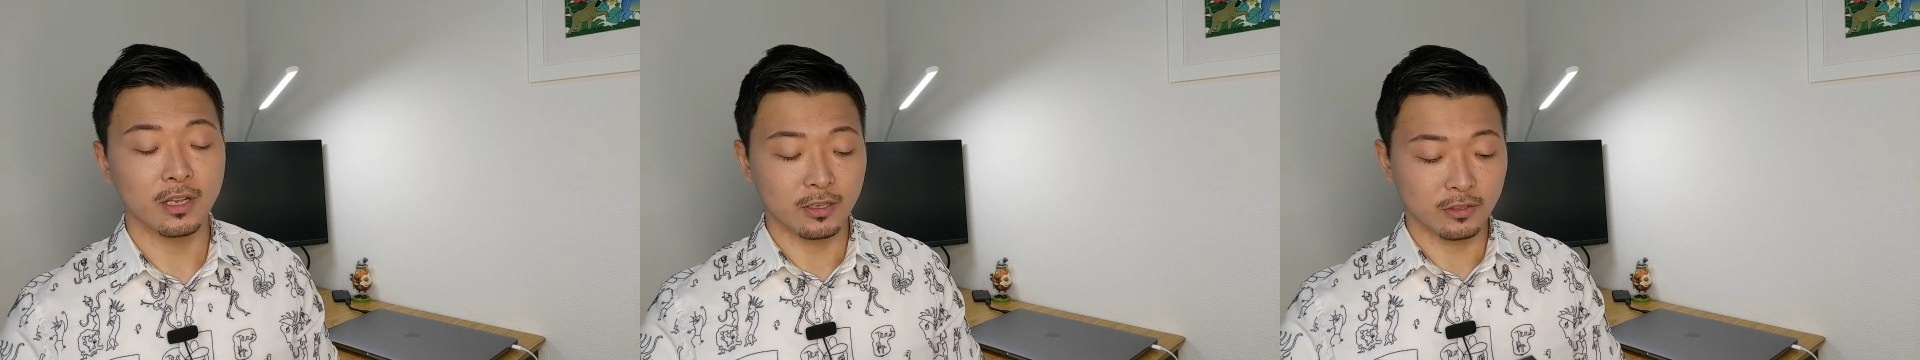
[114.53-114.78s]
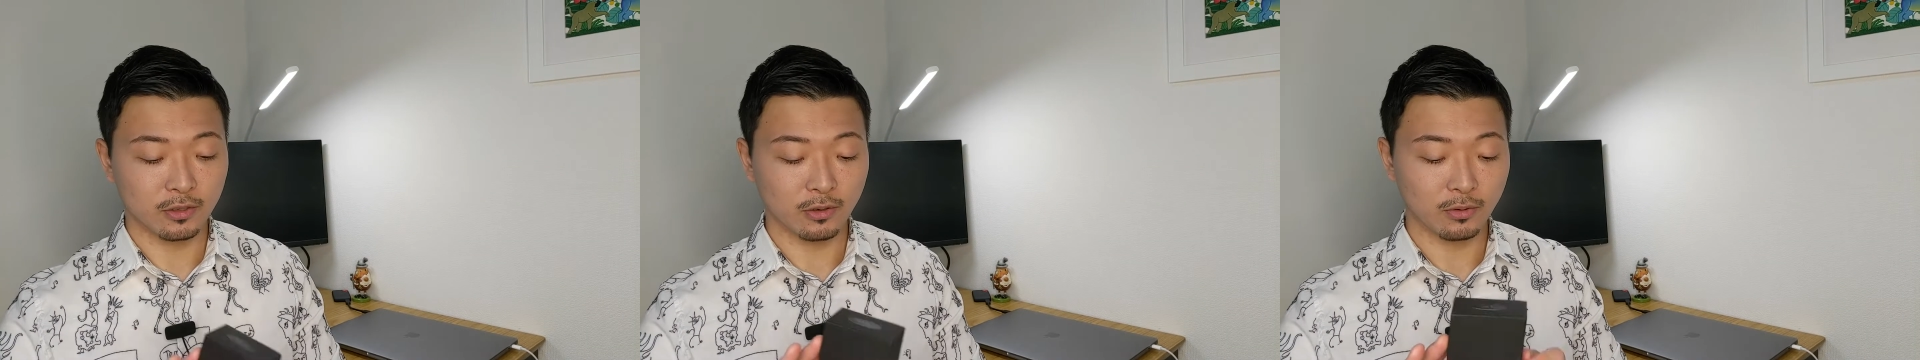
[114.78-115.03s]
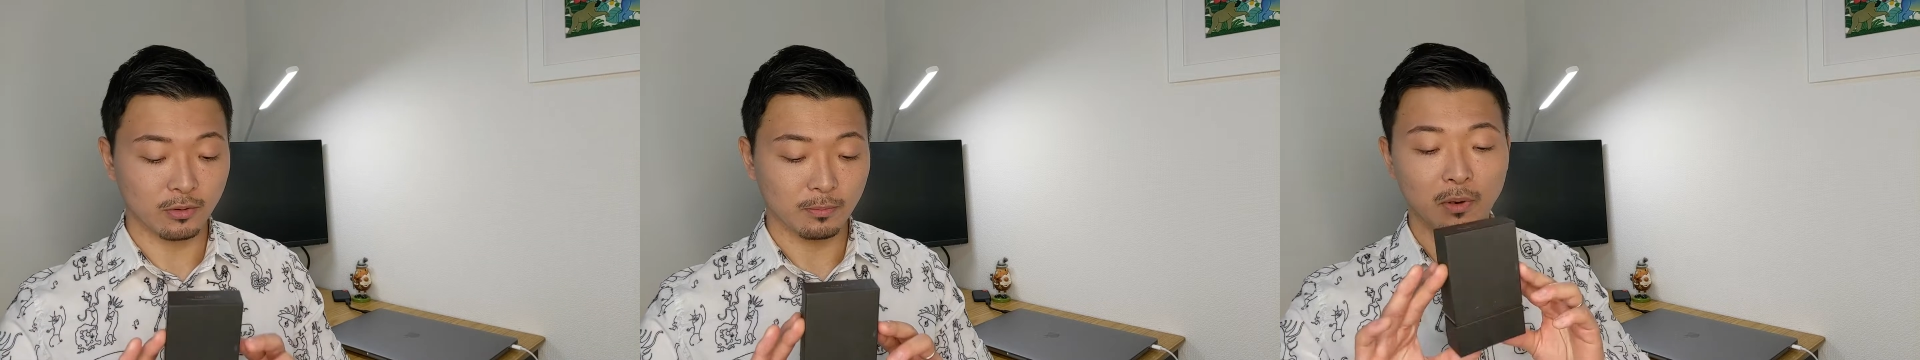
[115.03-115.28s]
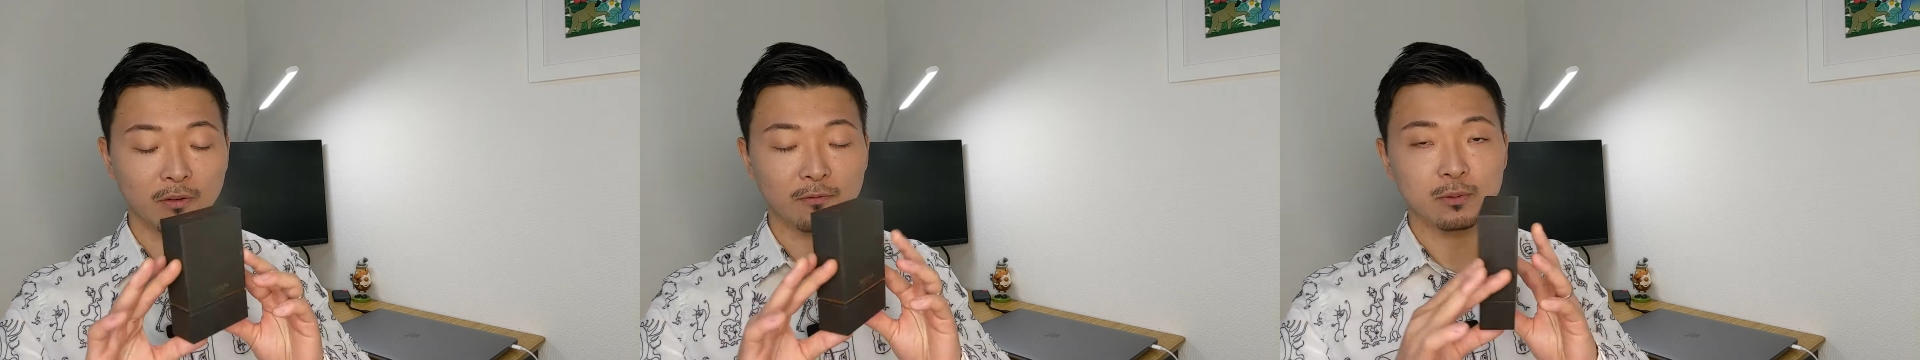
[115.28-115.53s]
So
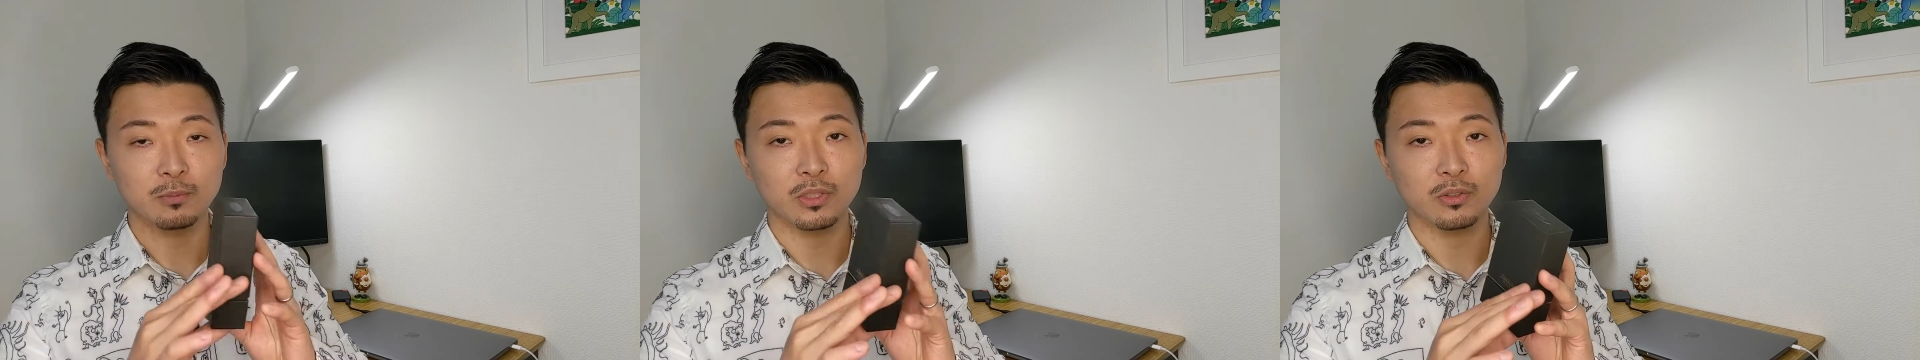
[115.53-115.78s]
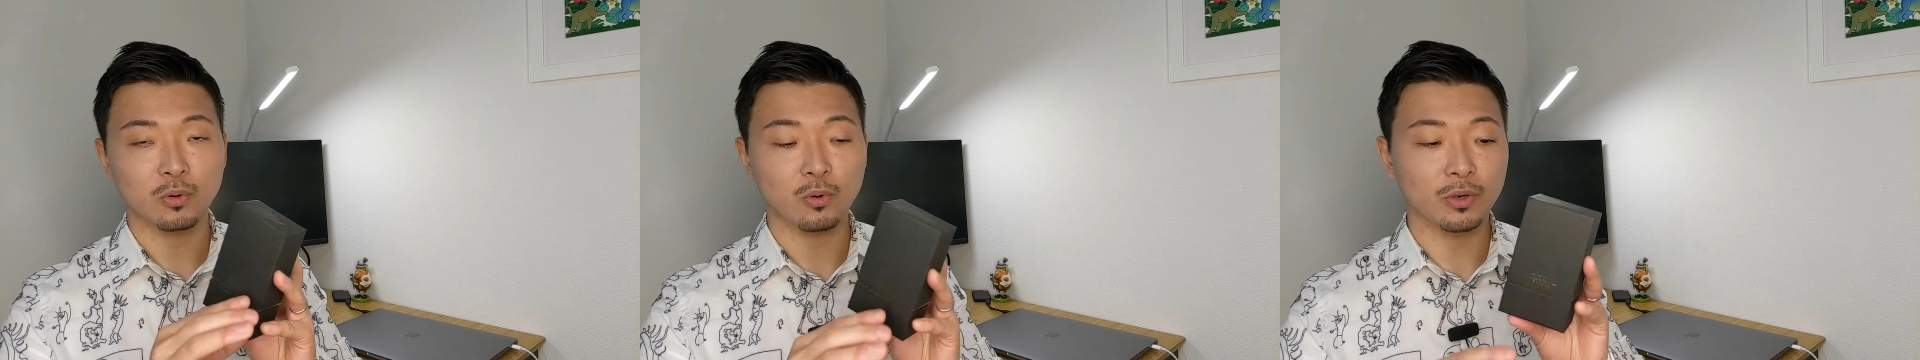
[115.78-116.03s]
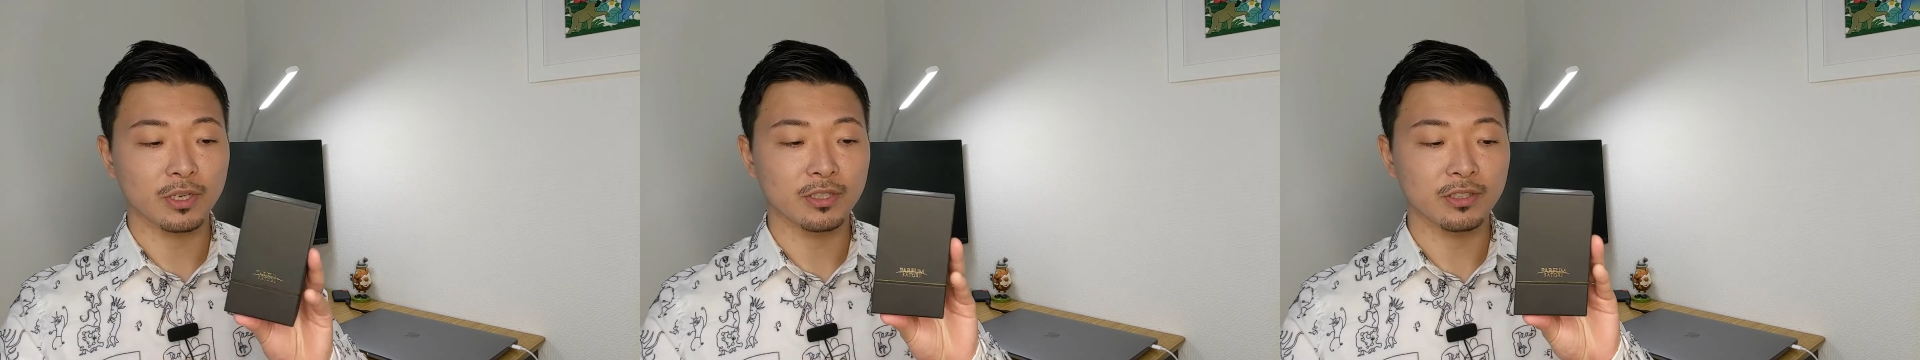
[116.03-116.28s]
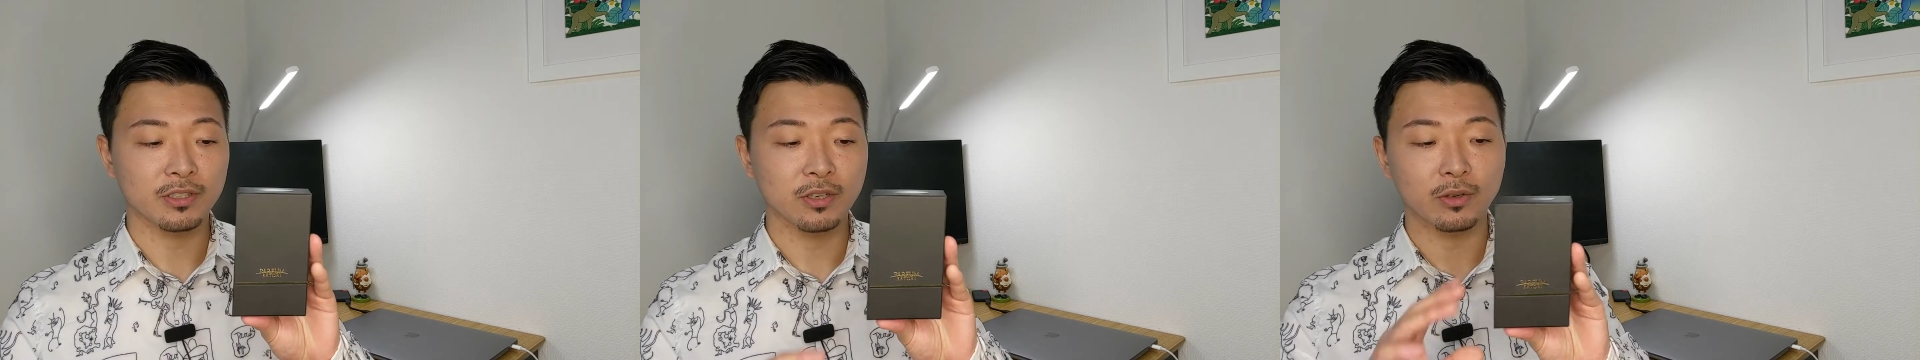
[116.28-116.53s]
Parfum Satori
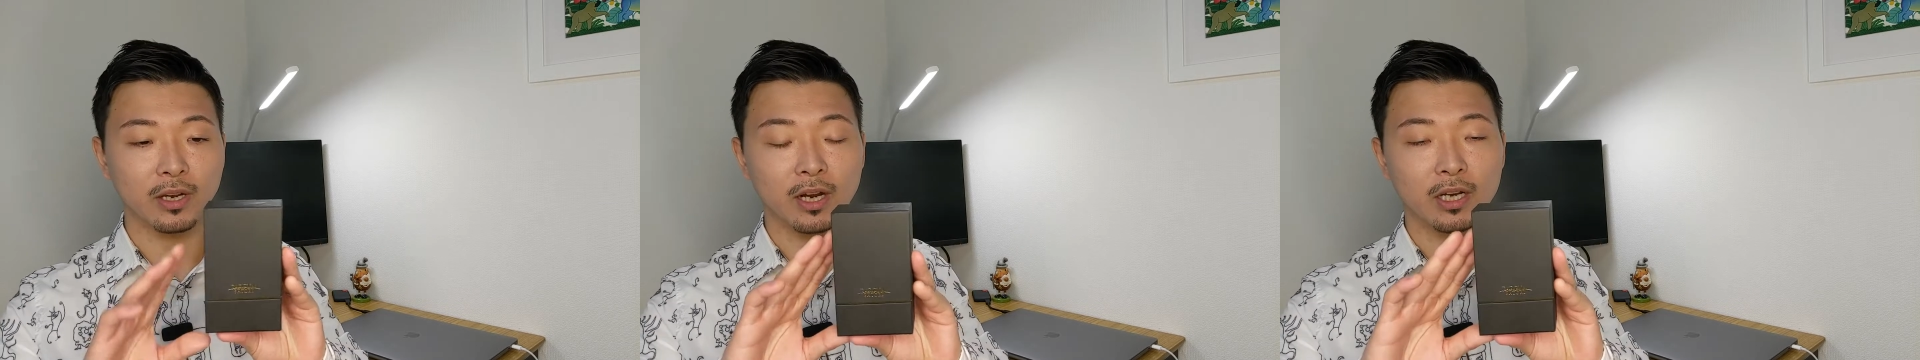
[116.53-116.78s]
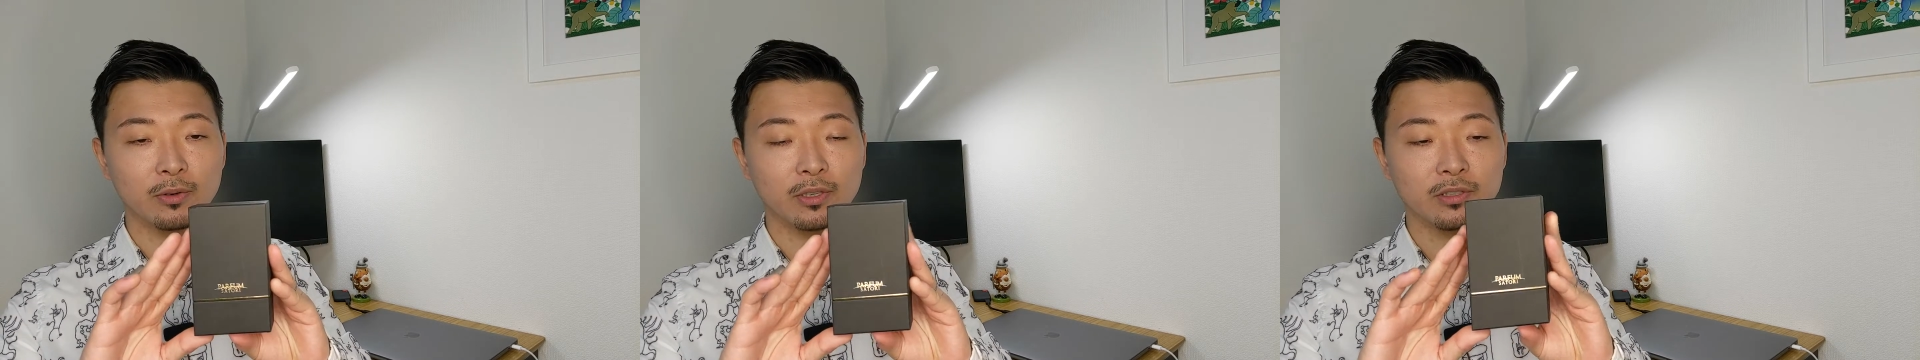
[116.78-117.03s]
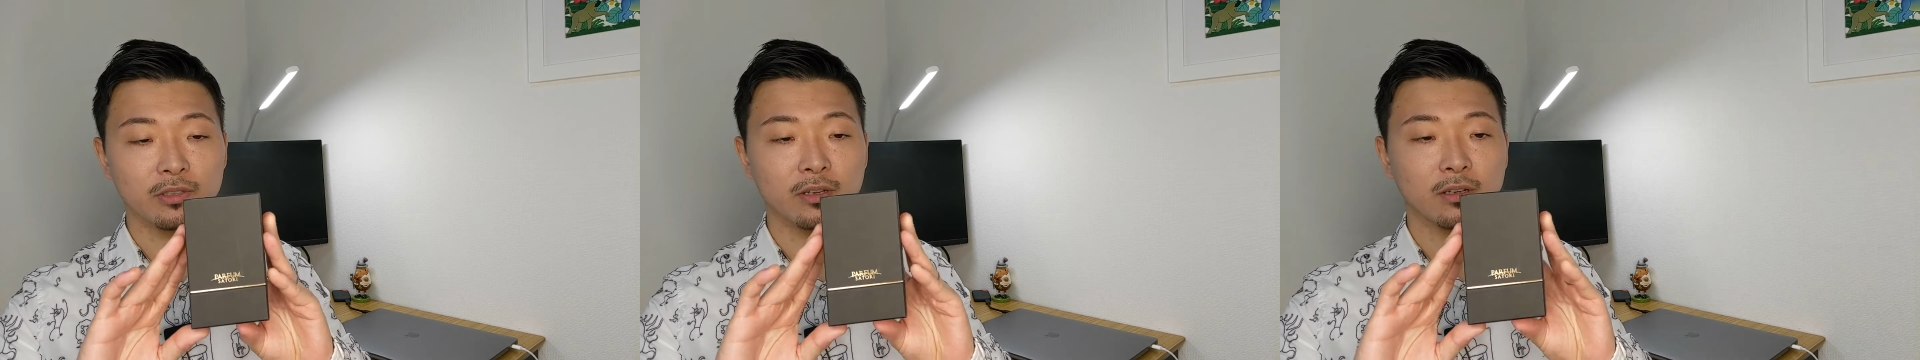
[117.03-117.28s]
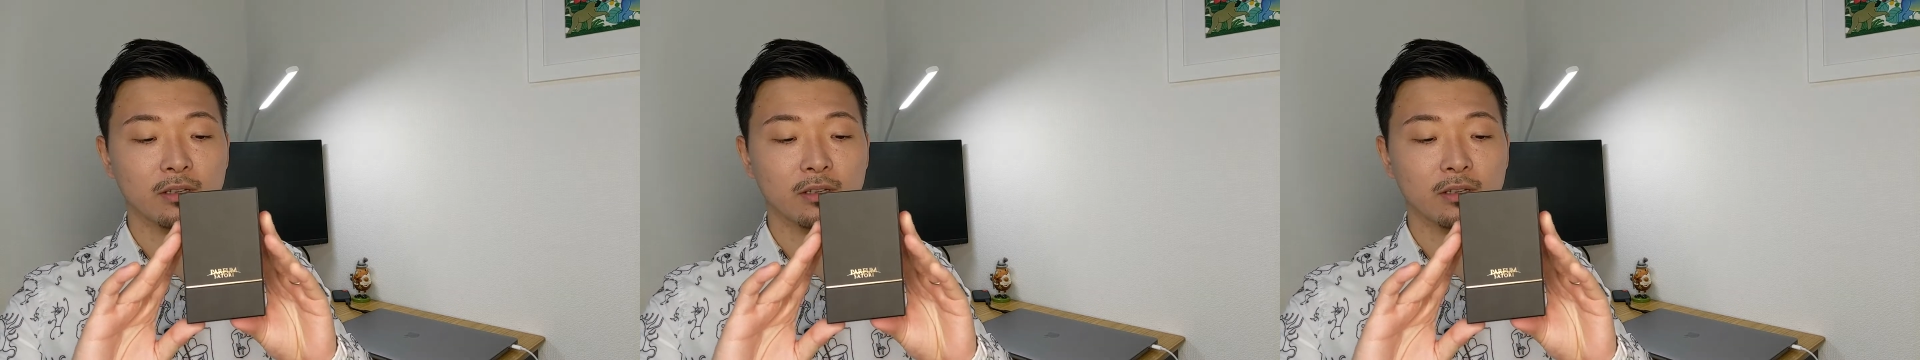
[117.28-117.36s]
Silk Iris